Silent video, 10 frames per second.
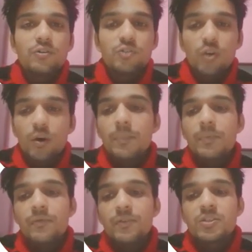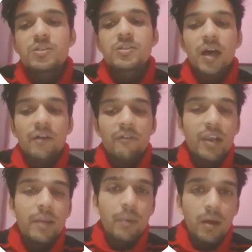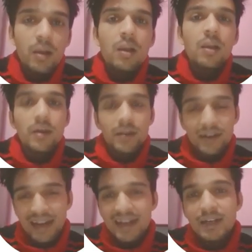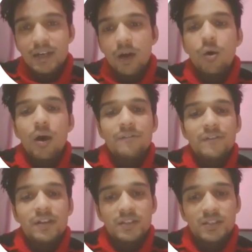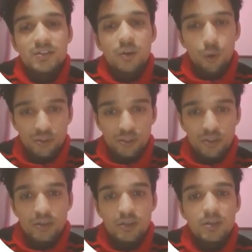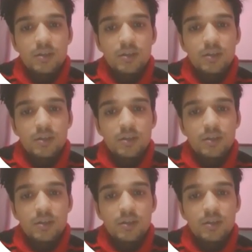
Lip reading: coffee shop which is available right now after this closure.